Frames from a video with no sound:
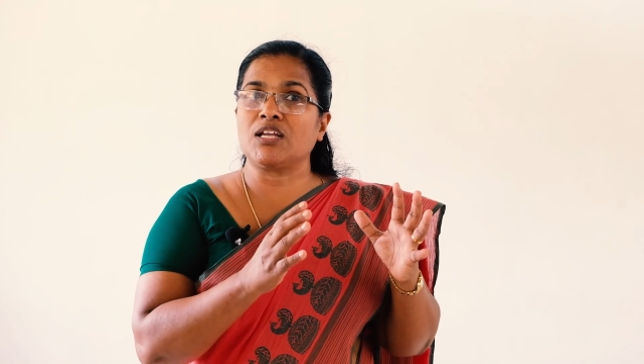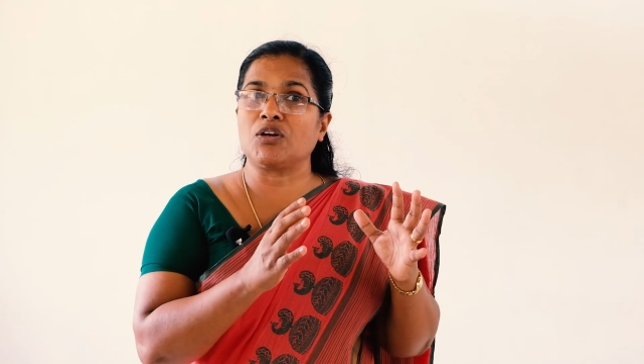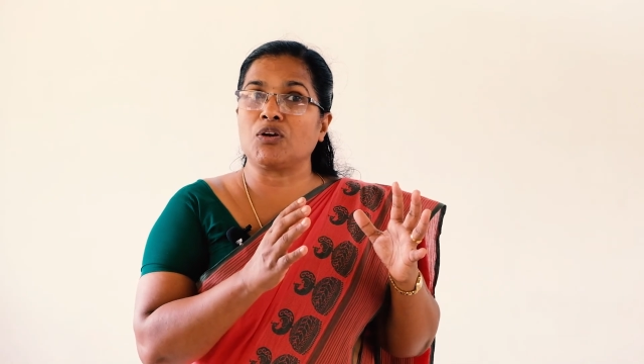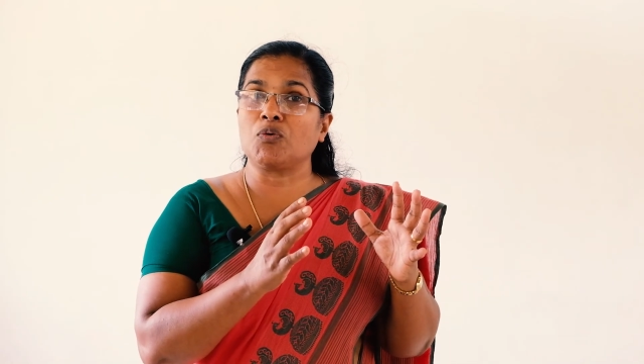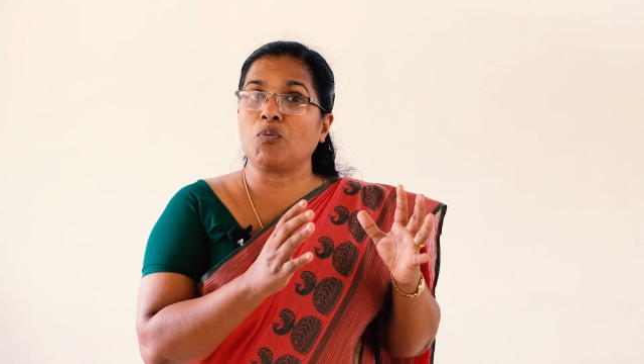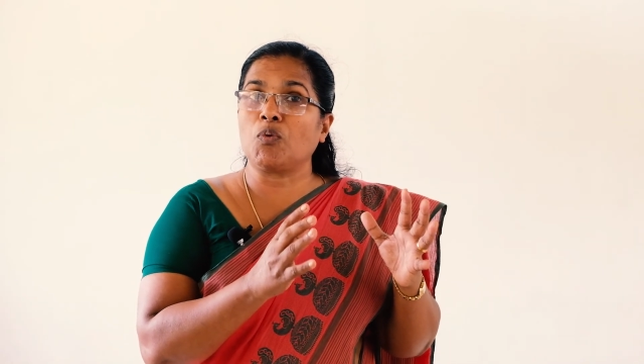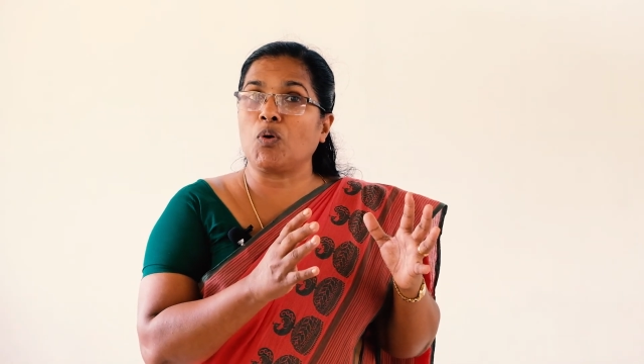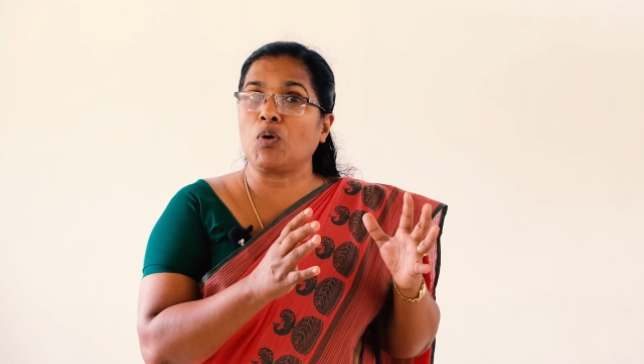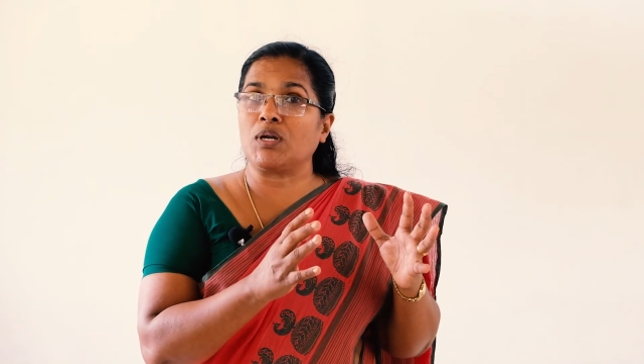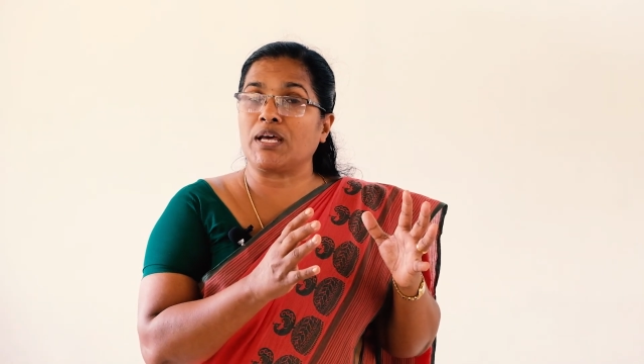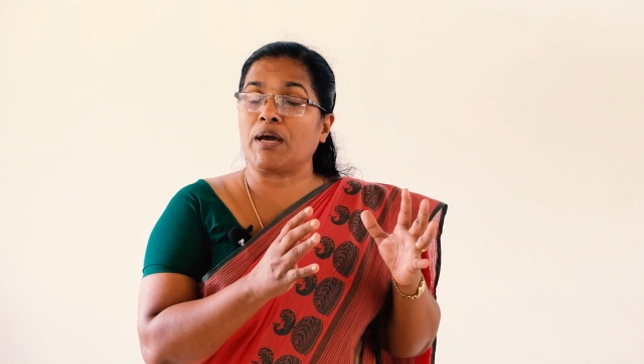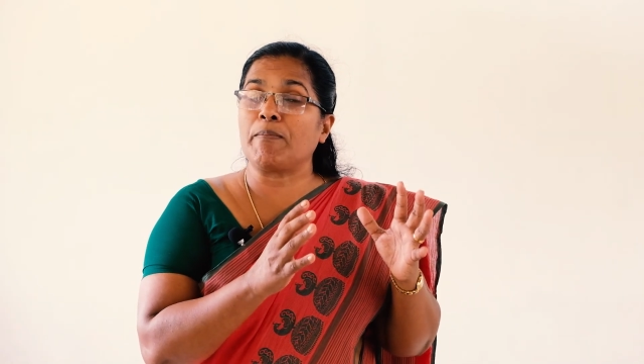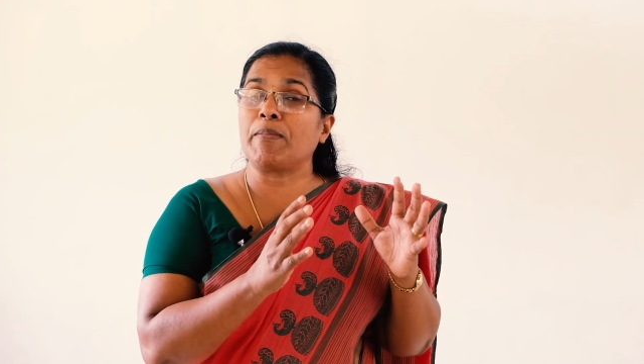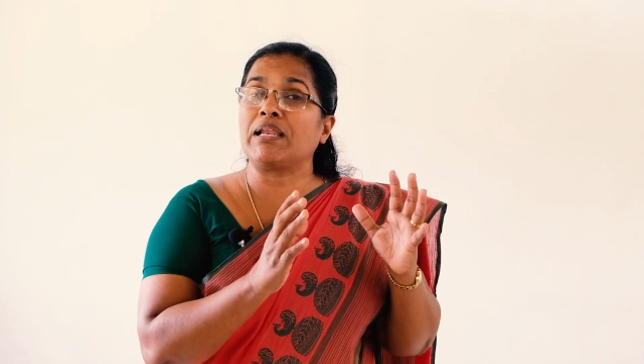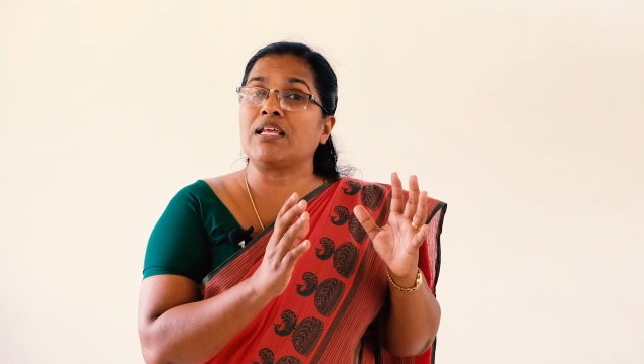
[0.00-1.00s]
revolt,
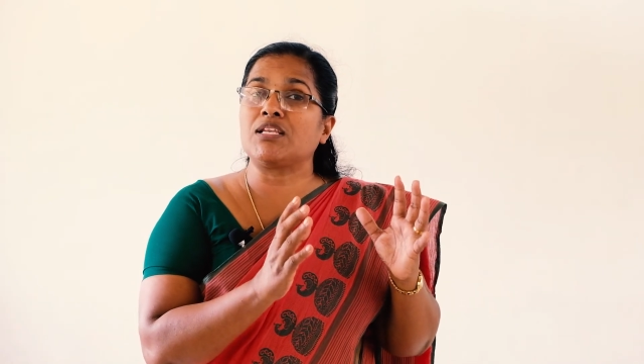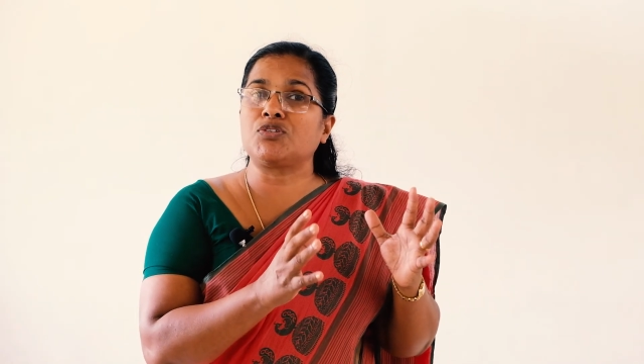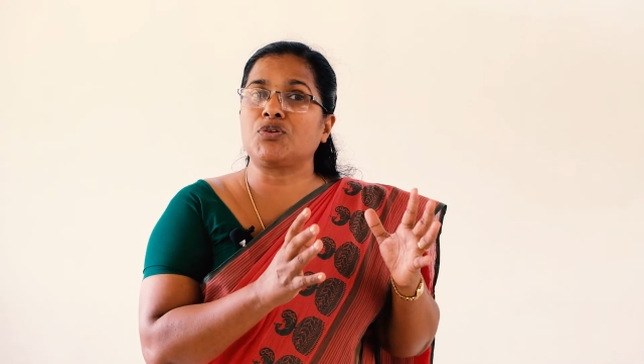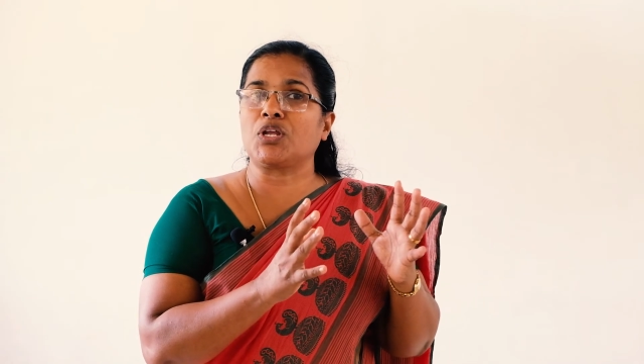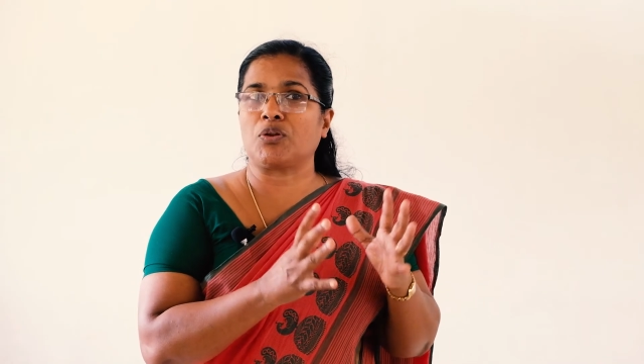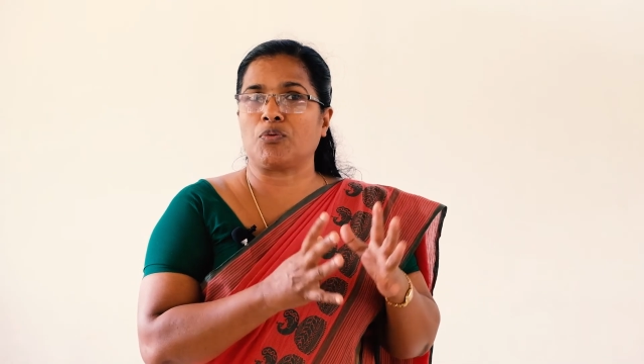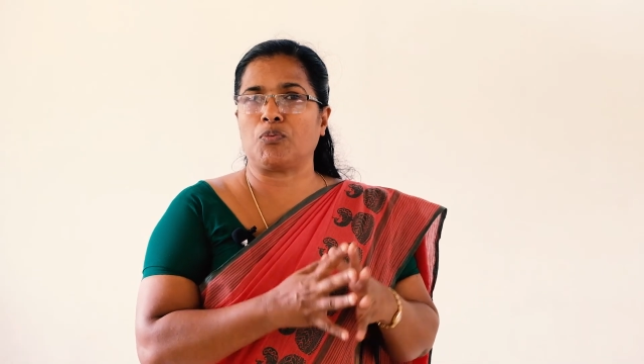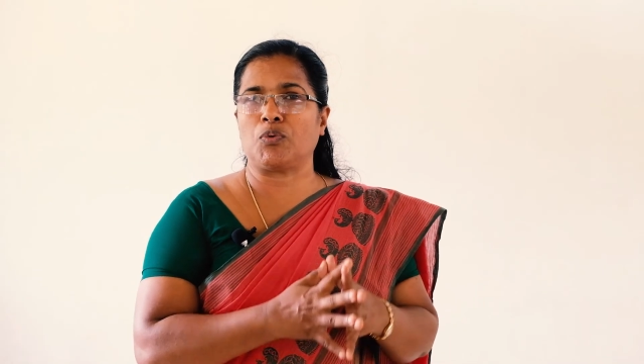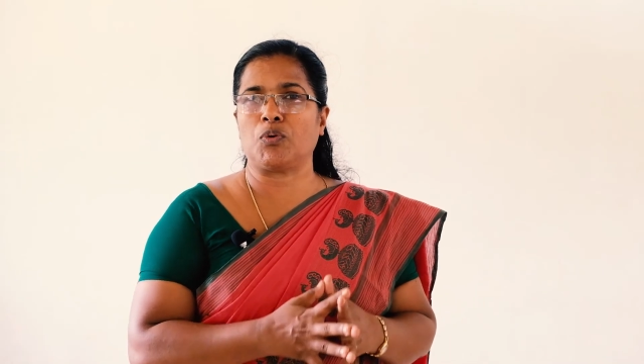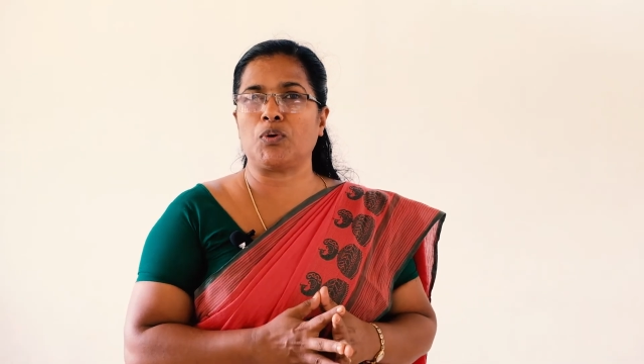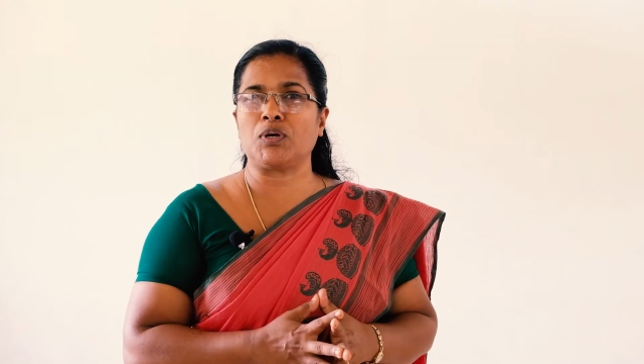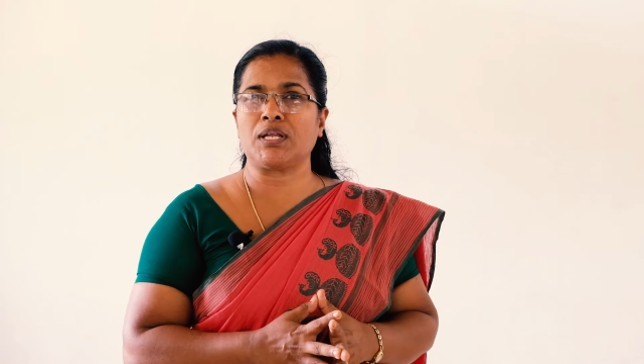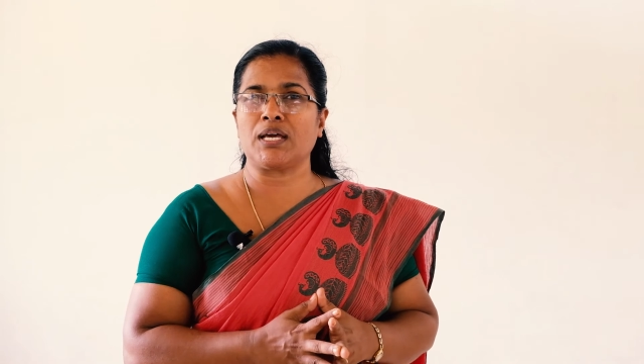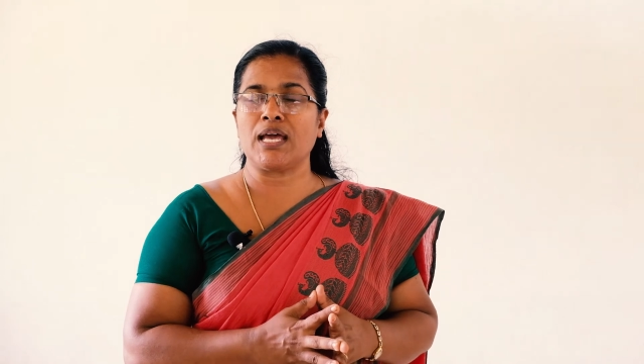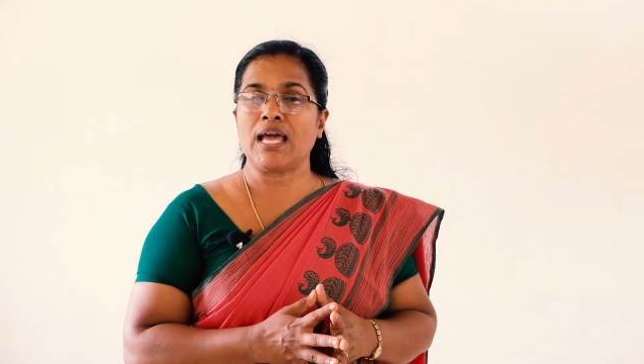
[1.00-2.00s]
a military revolt,